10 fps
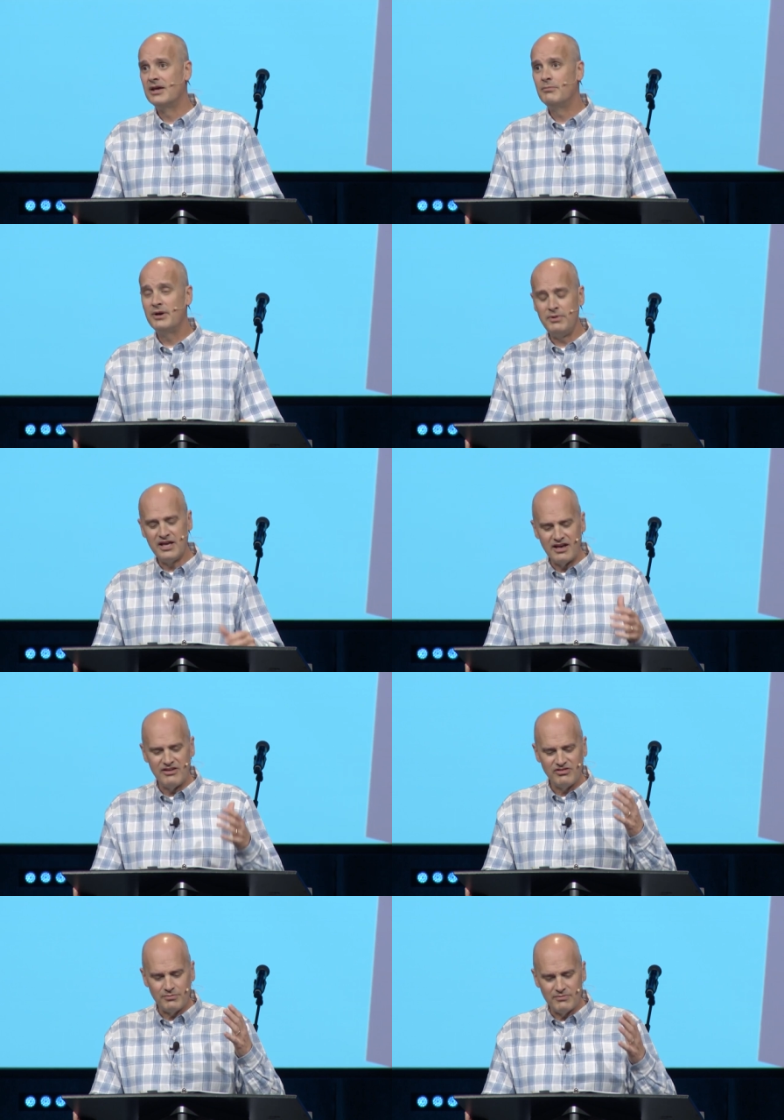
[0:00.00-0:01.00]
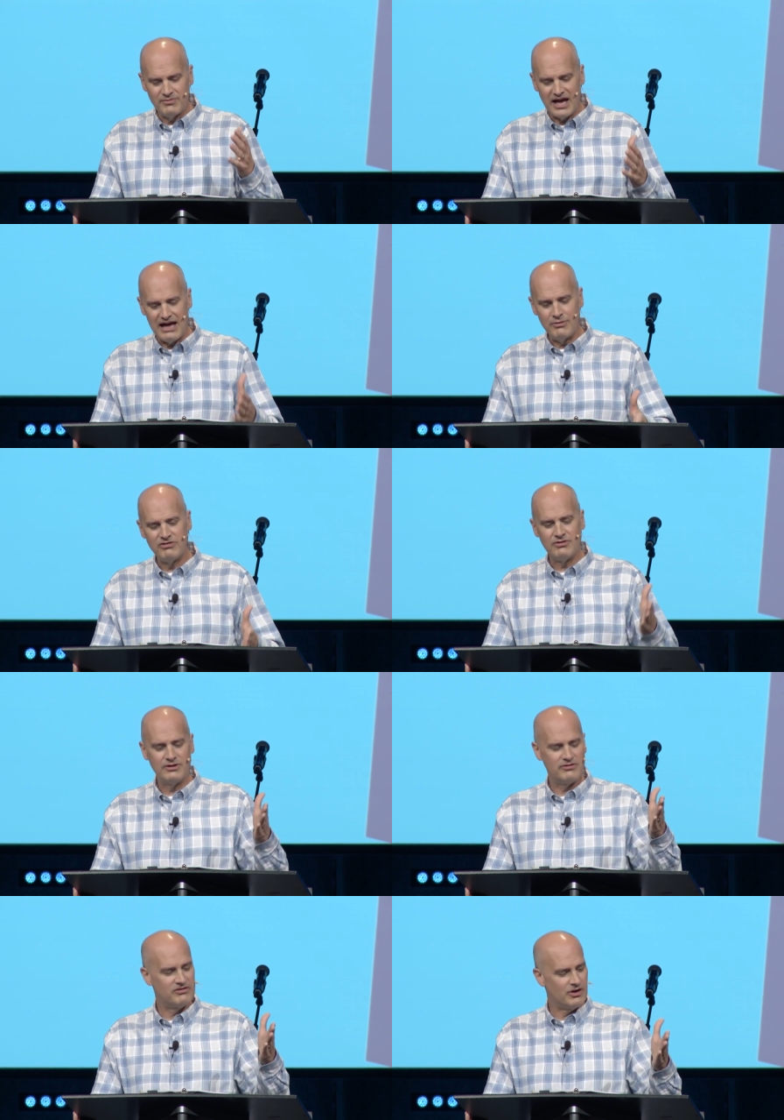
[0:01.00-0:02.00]
but because I was going
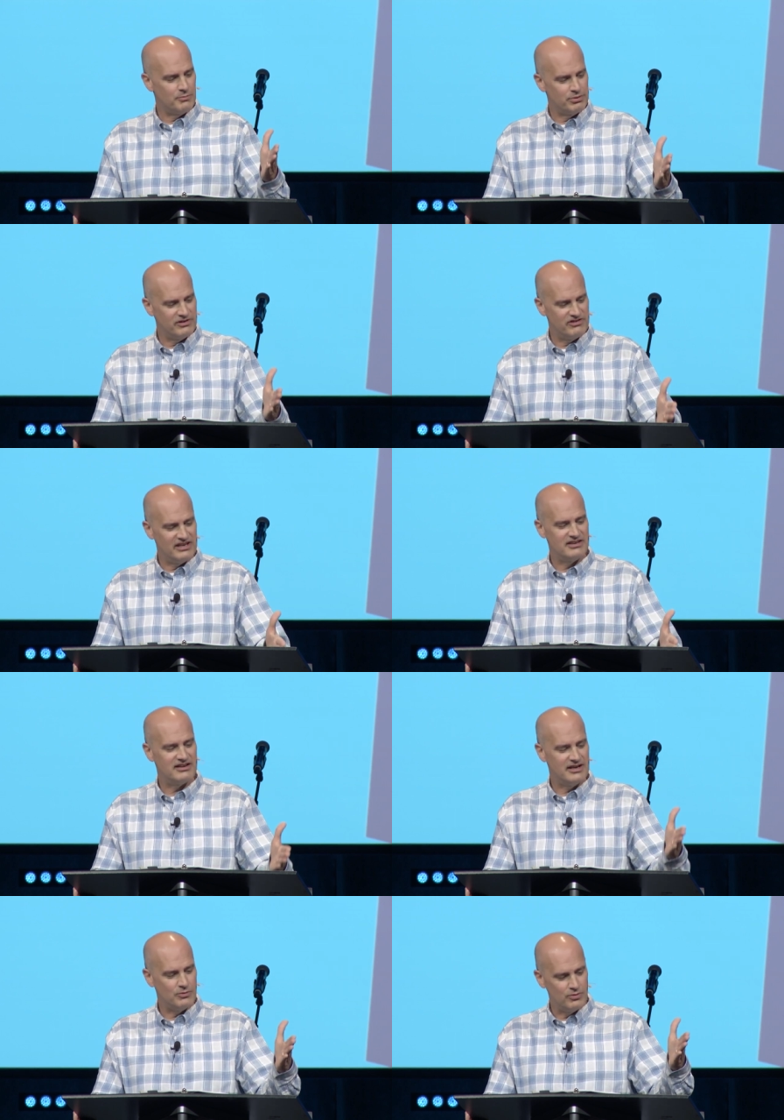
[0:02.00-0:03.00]
to start presenting